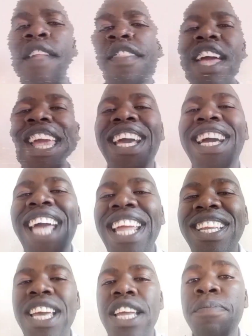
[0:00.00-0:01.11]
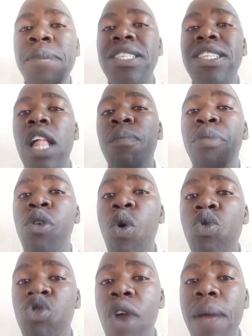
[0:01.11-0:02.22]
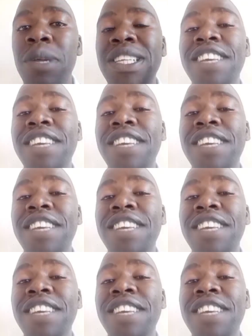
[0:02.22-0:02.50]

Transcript: The Iranian missile program